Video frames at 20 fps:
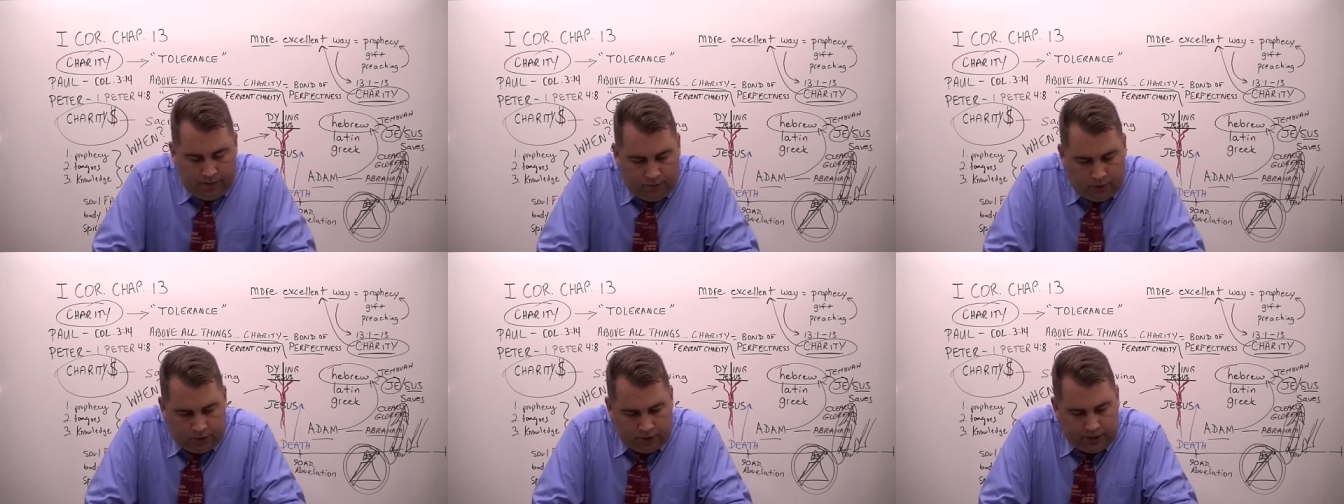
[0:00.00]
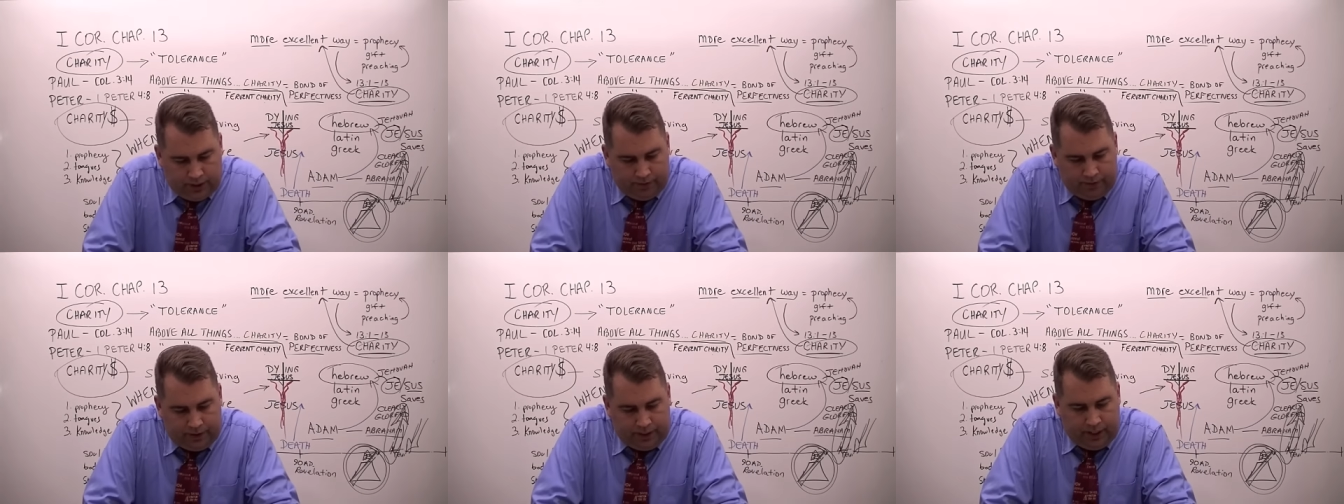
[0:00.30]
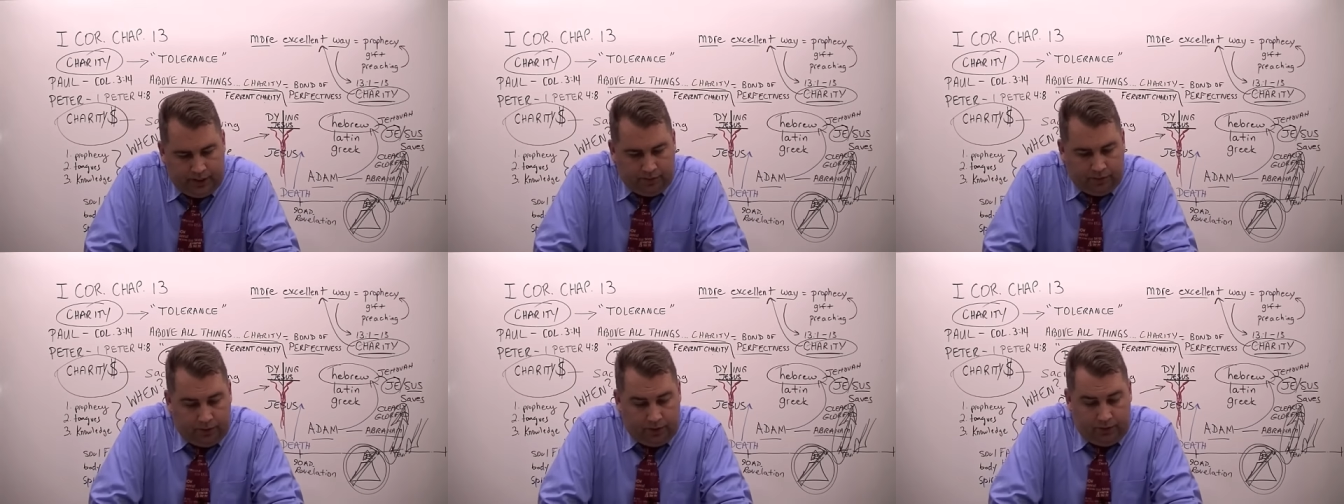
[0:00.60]
Verse
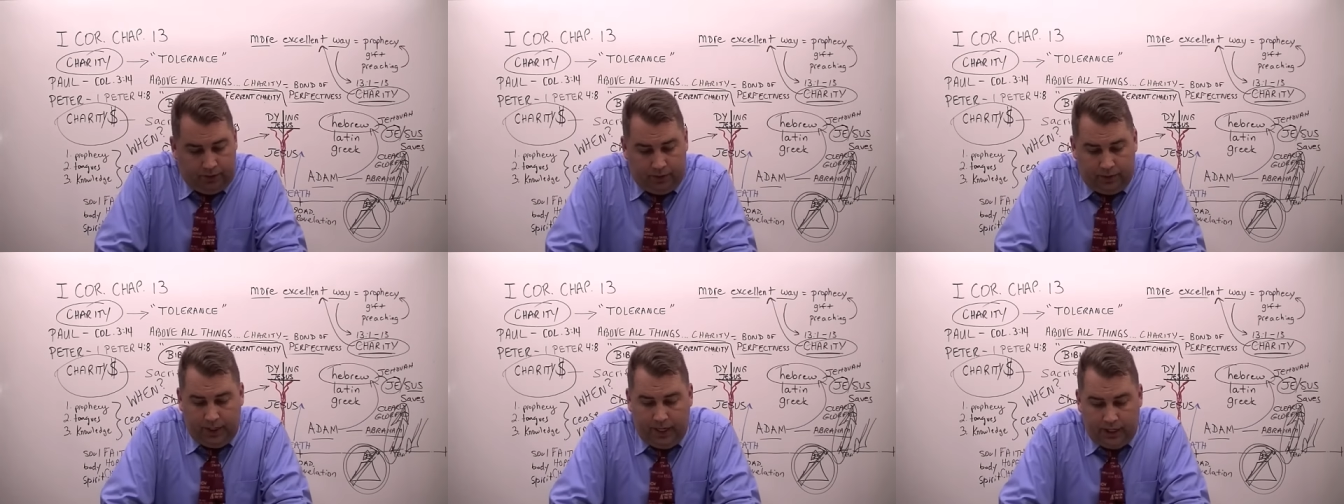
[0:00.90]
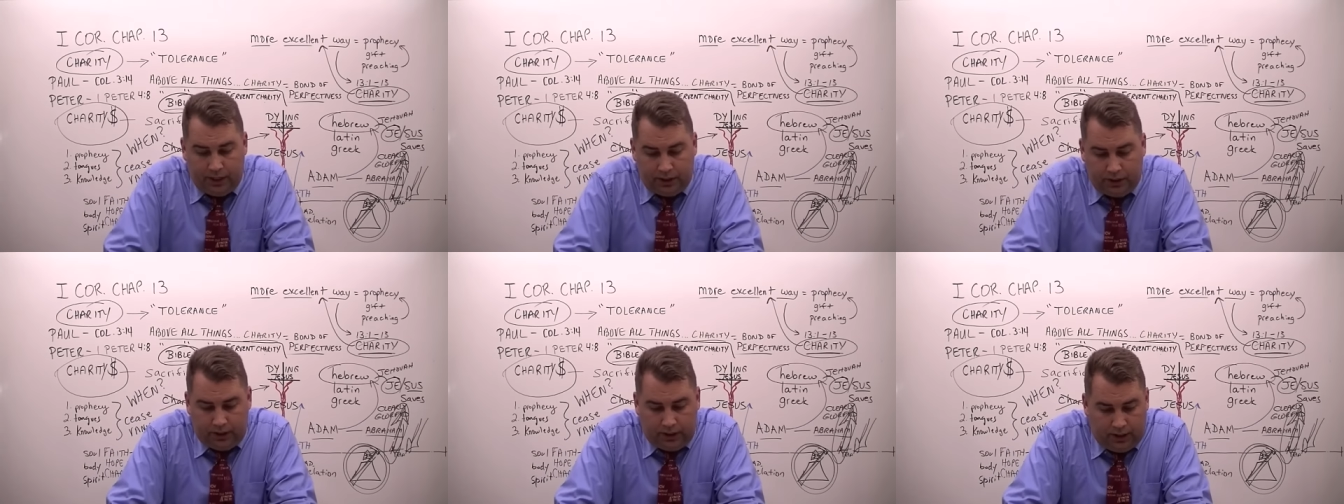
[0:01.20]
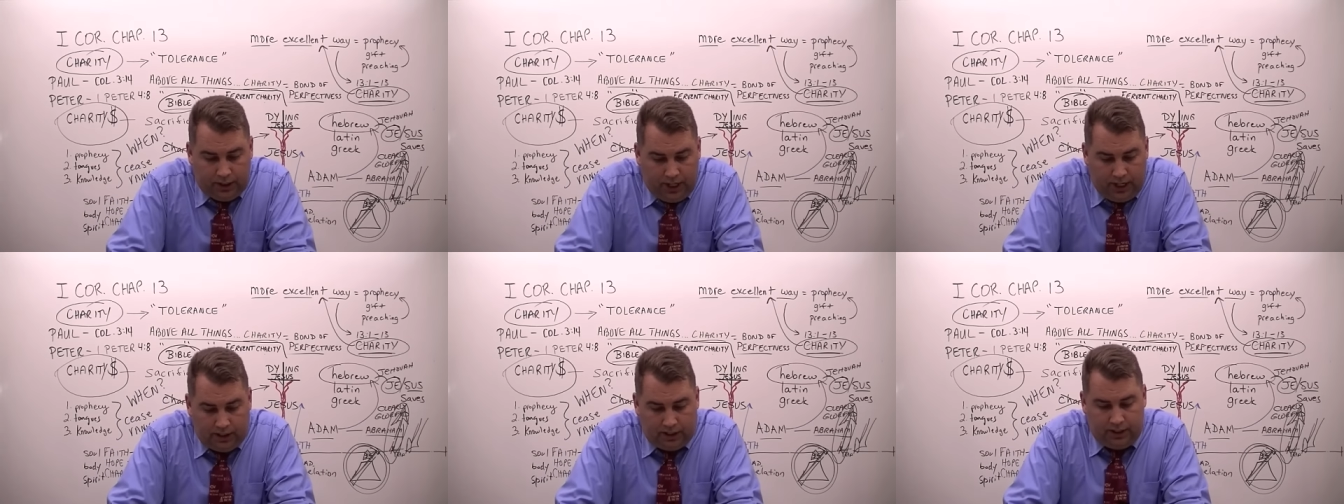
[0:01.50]
17, For the flesh
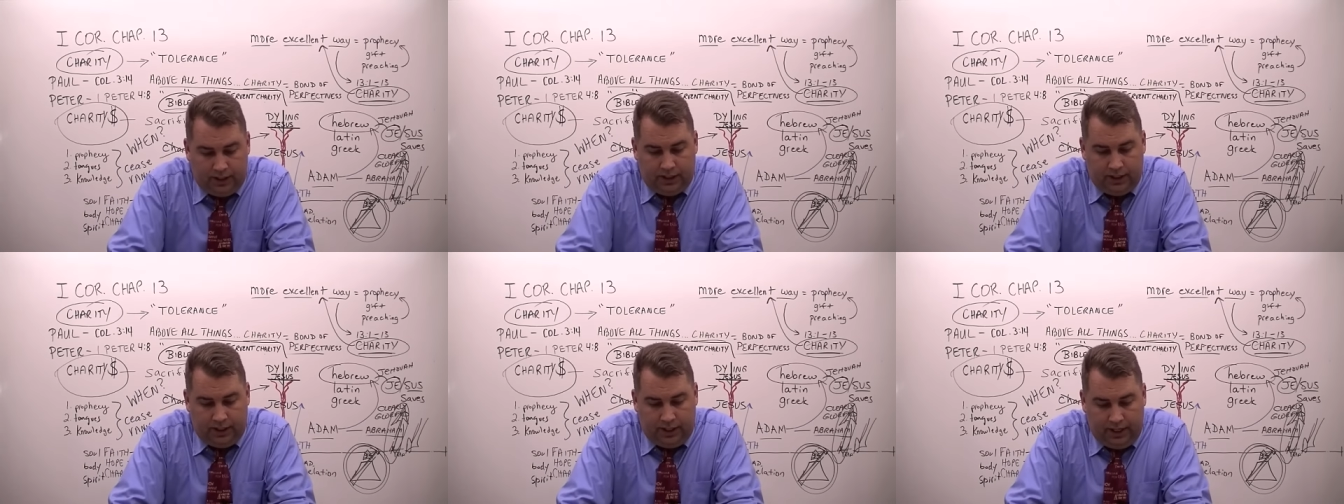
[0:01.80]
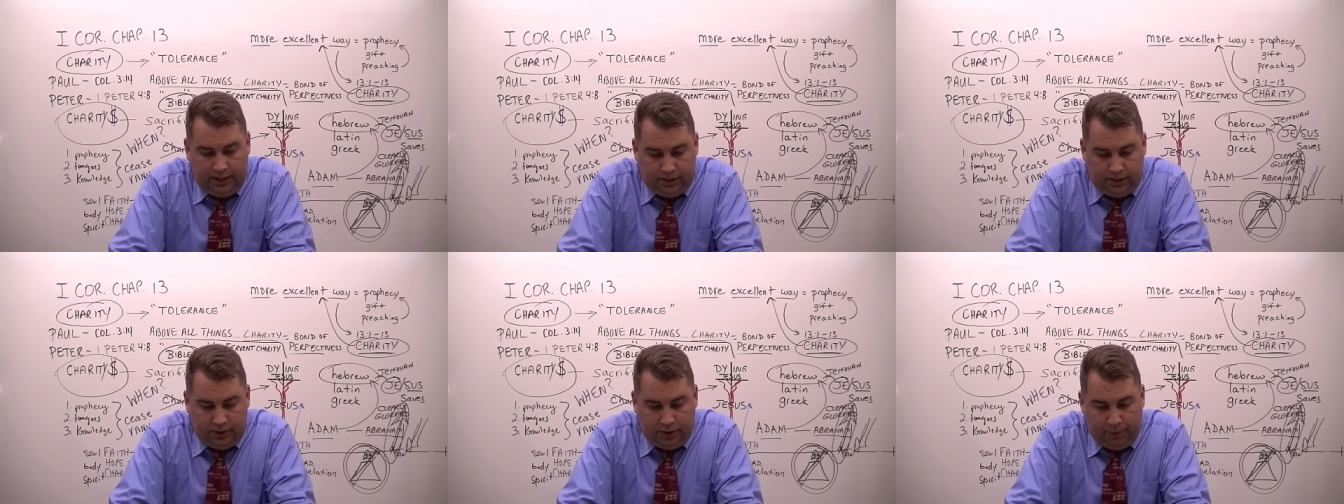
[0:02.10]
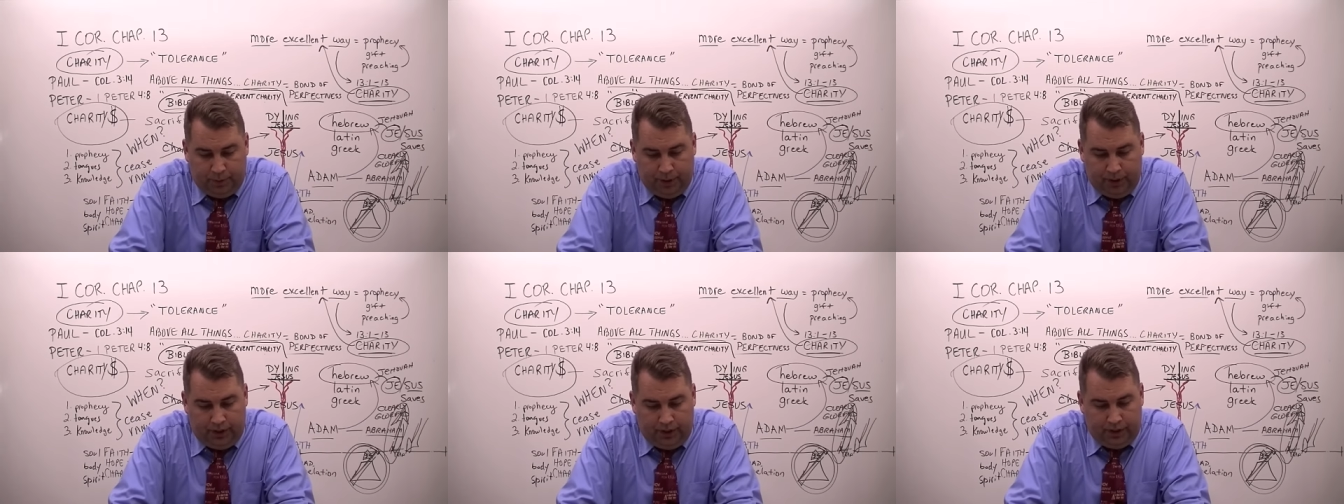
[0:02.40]
lusteth against the
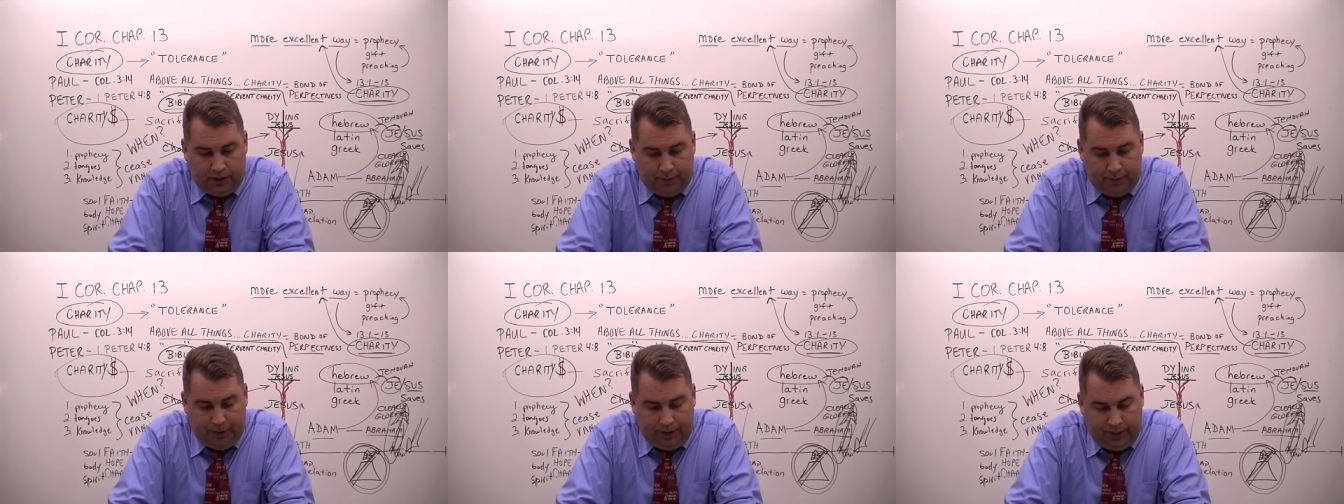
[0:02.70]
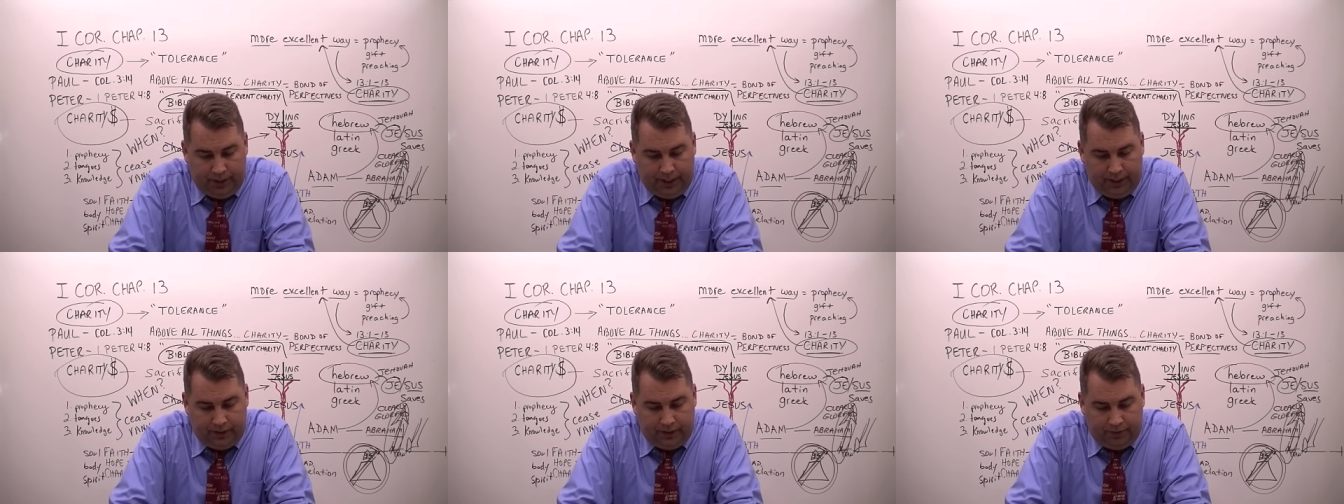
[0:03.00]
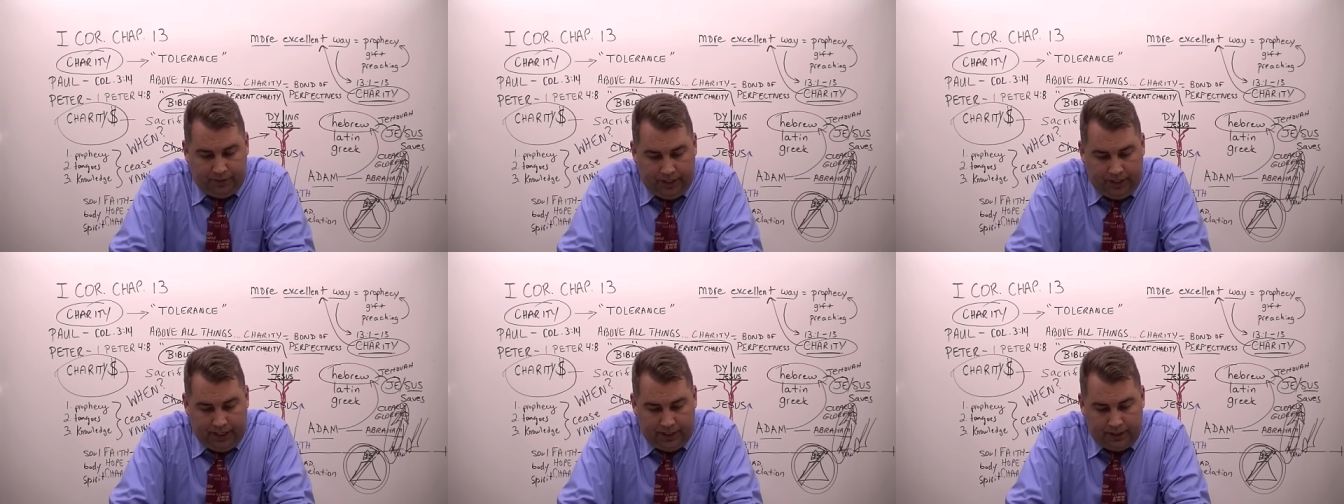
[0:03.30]
Spirit, and the Spirit
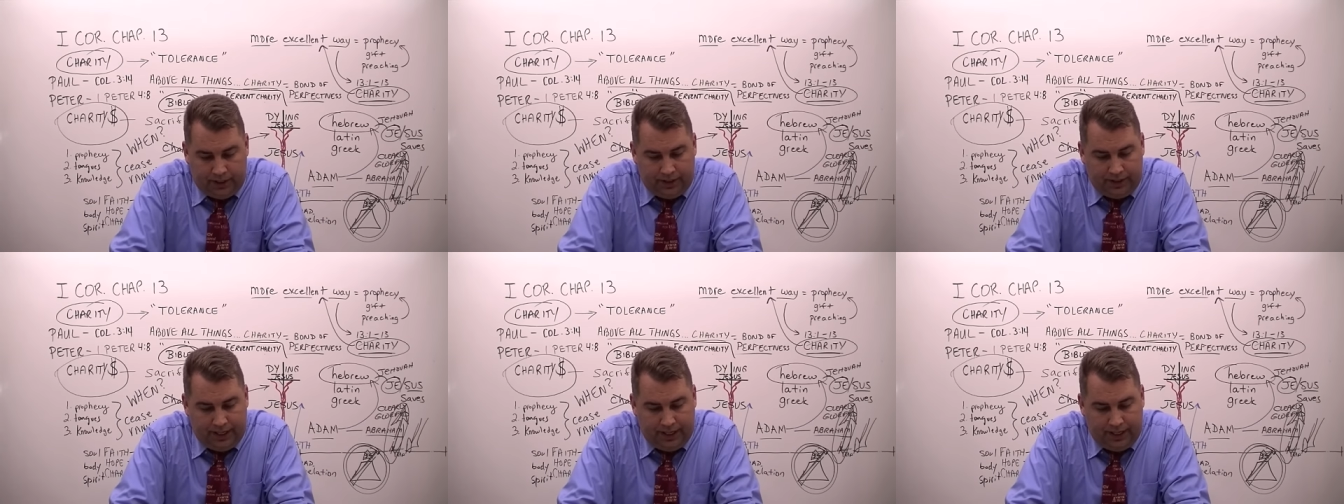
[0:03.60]
against the flesh,